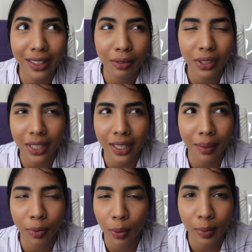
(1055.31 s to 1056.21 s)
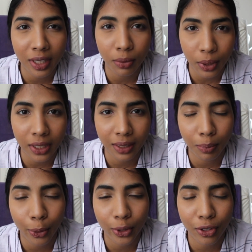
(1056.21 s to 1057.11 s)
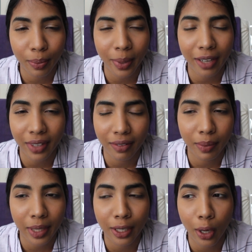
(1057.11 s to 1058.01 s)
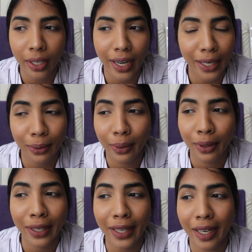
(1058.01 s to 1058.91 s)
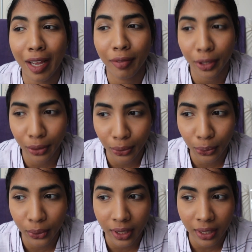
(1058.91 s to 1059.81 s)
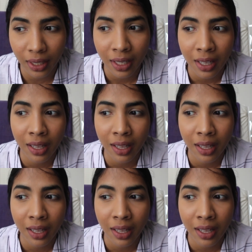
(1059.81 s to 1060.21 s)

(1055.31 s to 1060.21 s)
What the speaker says: It was like probably the worst boat trip I've ever been on, and I don't think I'll ever do the,